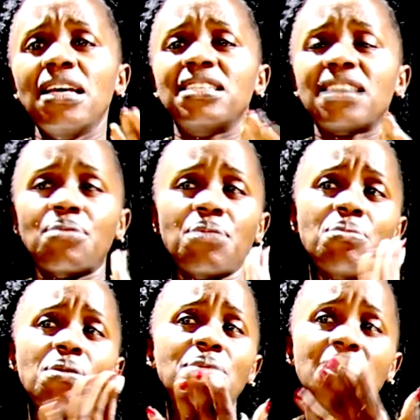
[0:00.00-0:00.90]
It can
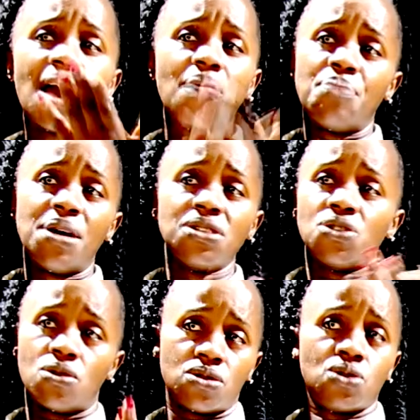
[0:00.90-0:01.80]
maybe be a page
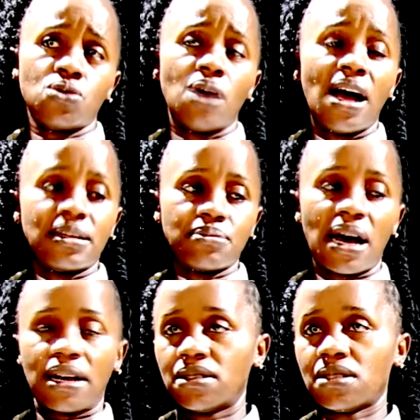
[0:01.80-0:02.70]
or two at
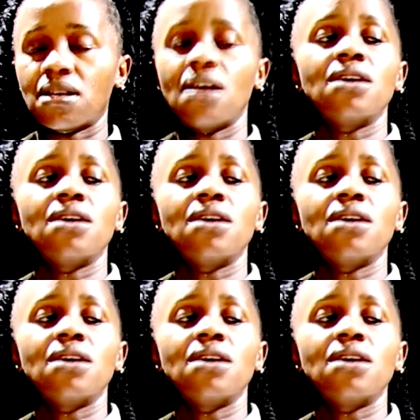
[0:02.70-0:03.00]
max.